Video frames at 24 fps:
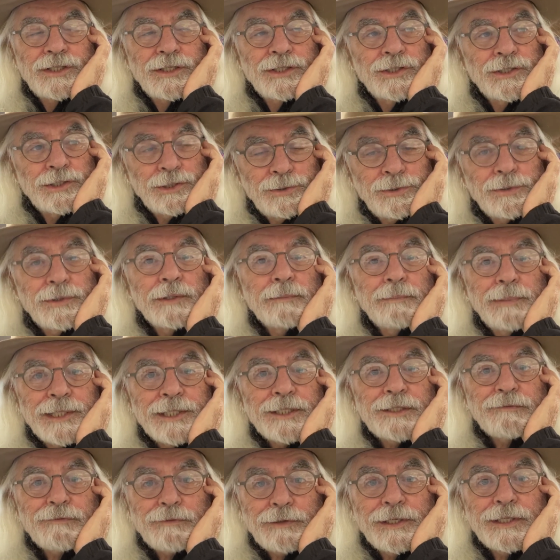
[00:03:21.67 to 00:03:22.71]
Two of the
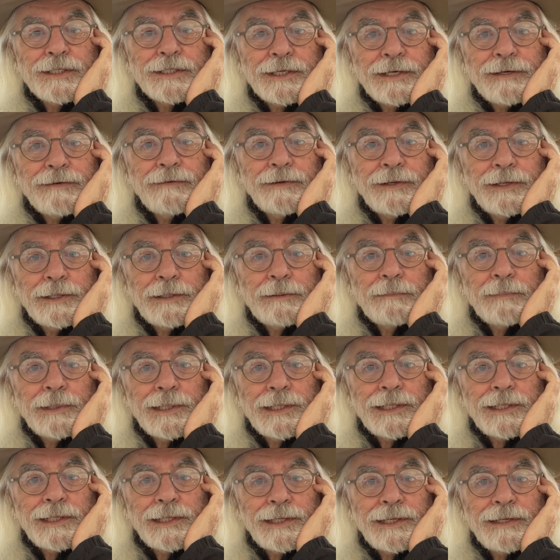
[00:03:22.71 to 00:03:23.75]
best friends I've had in
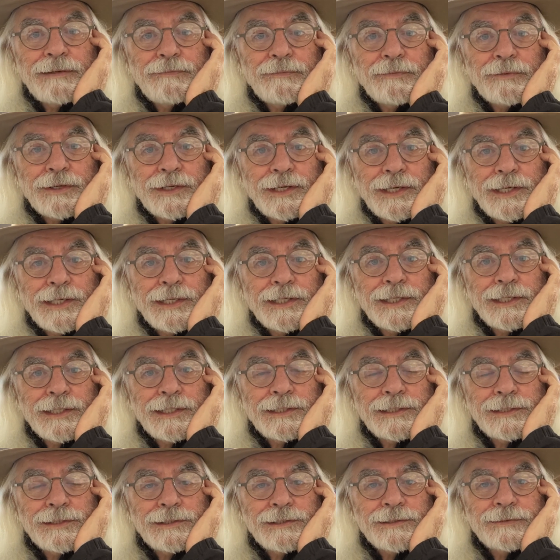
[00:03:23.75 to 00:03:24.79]
my life were
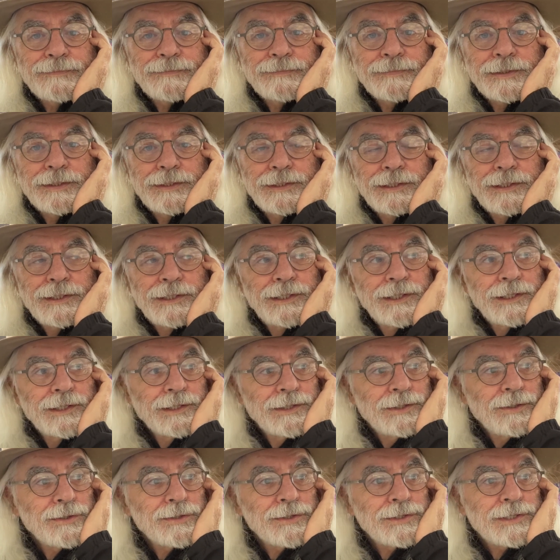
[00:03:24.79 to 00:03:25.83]
canines. Of
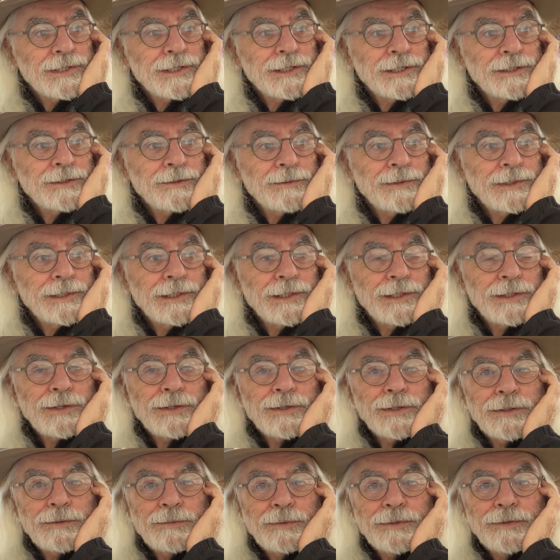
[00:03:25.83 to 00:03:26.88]
course, here we
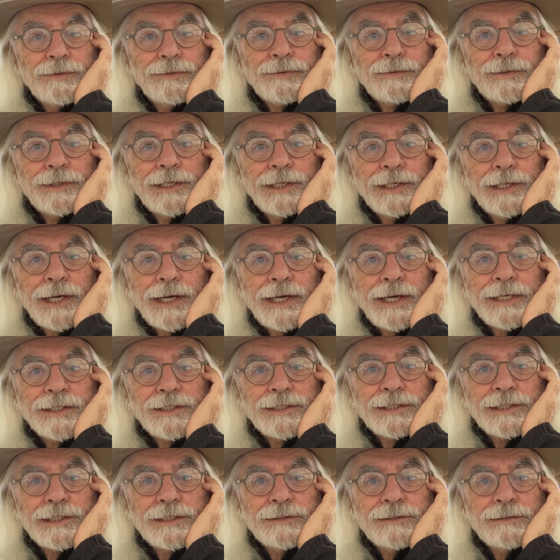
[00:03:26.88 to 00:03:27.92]
are with three
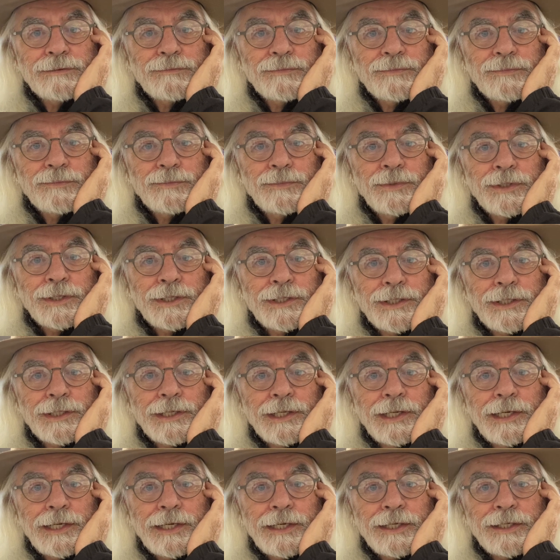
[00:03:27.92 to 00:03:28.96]
cats and one
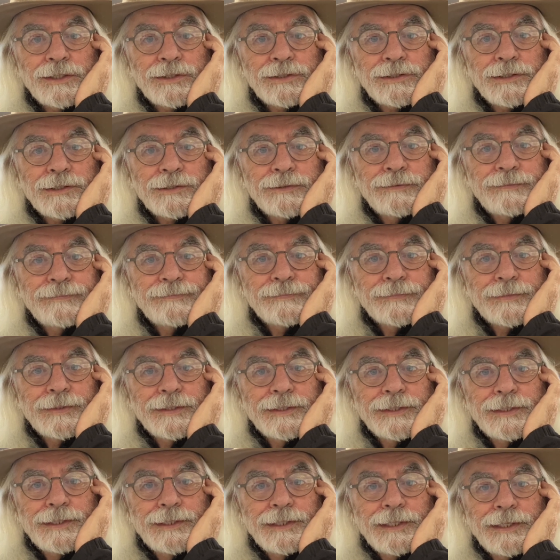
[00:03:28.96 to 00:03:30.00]
little house, and
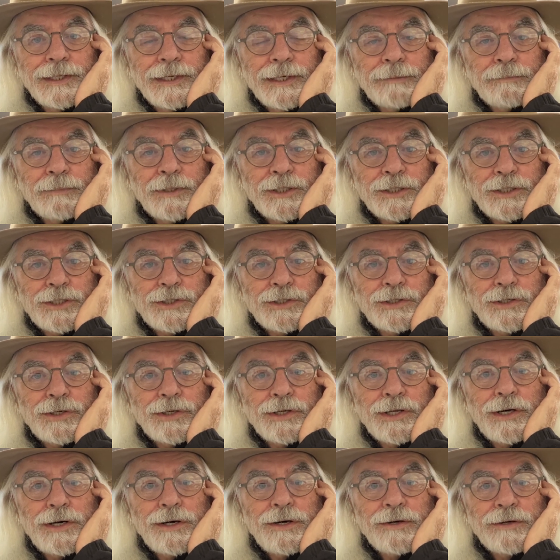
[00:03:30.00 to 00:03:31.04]
I'm not sure a
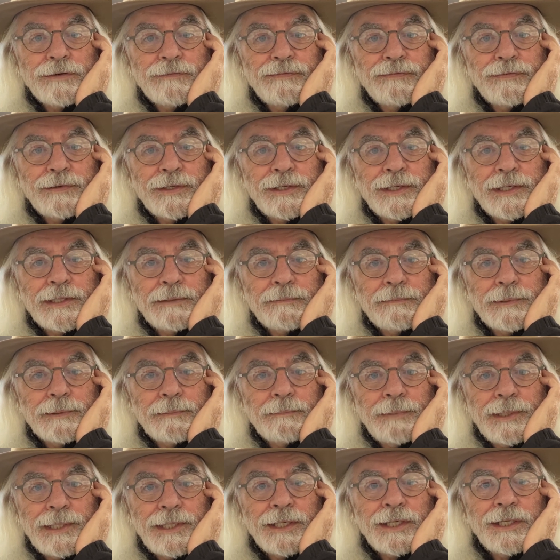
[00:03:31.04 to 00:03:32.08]
dog would fit in, but
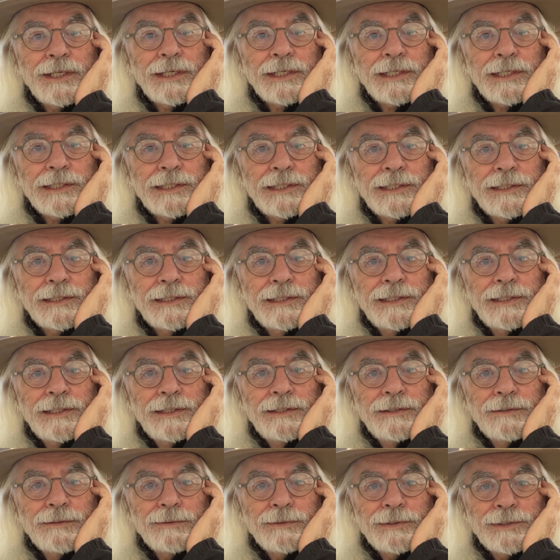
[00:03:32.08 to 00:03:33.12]
by golly,
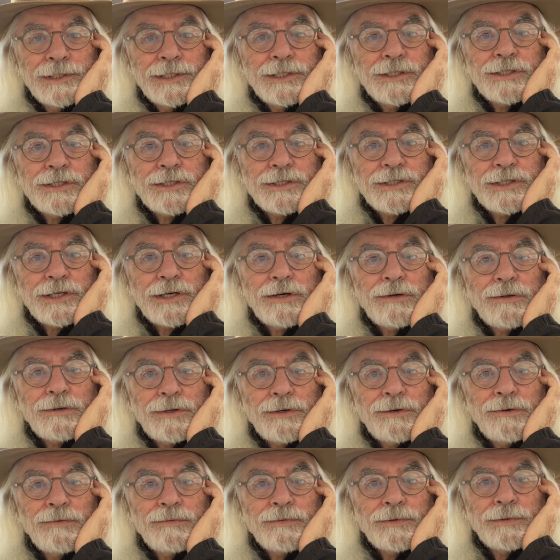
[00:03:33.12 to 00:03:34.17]
when this is all
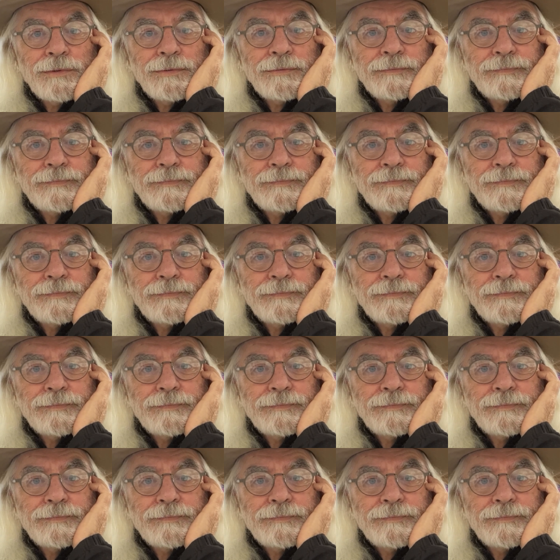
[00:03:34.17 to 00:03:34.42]
over,